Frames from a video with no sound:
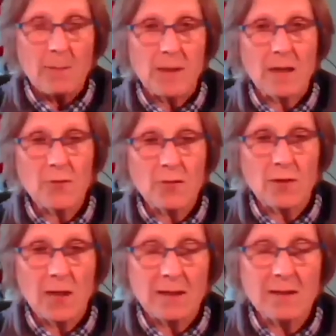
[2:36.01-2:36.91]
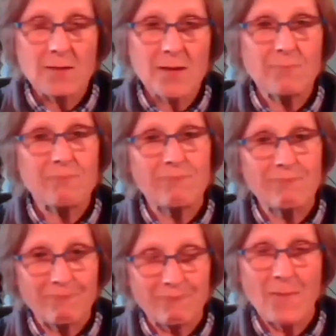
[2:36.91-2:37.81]
But other than that,
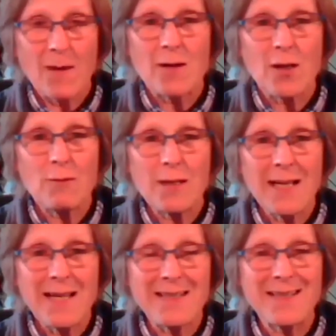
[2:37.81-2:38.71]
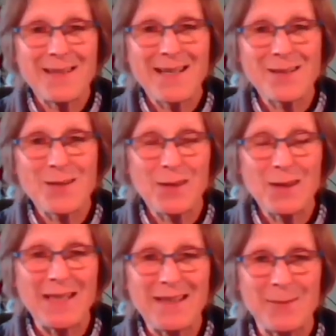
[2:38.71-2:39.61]
go ahead, that's
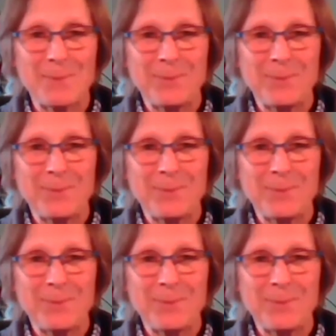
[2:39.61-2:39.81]
fine.